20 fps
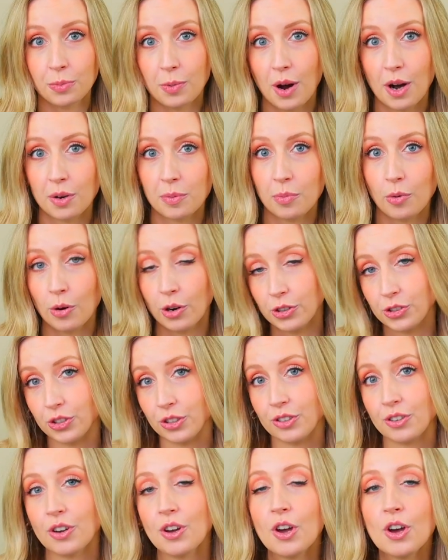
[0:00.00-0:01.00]
bottom
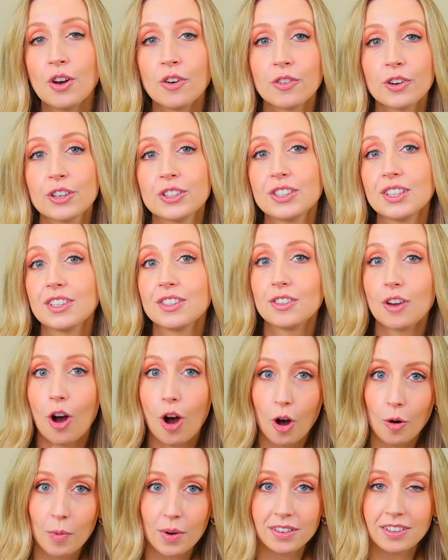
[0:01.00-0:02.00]
portion versus
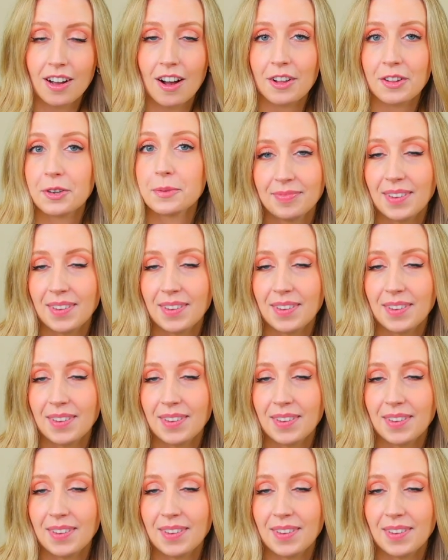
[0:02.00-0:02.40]
all one color,